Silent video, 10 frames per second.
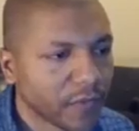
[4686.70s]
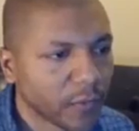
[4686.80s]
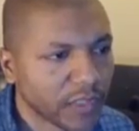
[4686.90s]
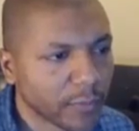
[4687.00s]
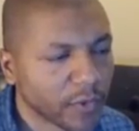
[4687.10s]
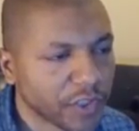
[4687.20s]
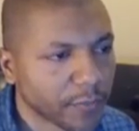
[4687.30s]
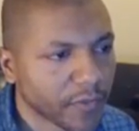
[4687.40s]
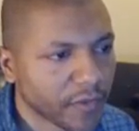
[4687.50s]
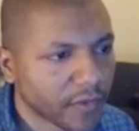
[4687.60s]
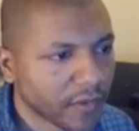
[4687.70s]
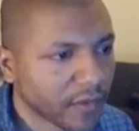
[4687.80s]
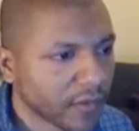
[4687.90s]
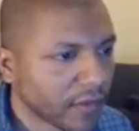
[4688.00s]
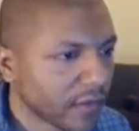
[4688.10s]
I'll double jump.
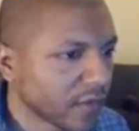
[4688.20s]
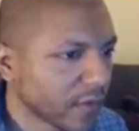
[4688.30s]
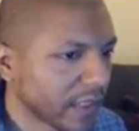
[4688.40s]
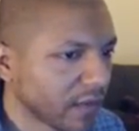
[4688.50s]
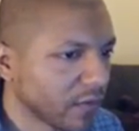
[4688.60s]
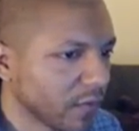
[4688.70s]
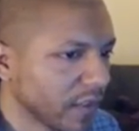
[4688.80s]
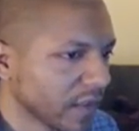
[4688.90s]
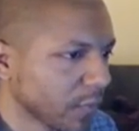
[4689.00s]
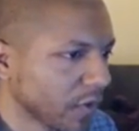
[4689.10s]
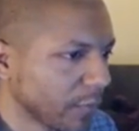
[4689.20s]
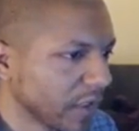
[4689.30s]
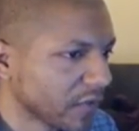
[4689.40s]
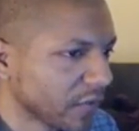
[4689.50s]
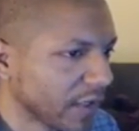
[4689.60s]
So I can do this pretty
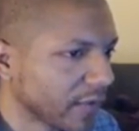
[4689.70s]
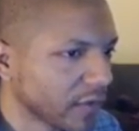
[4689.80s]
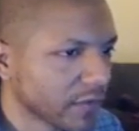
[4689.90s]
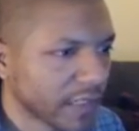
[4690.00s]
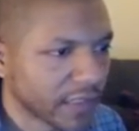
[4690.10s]
much forever, and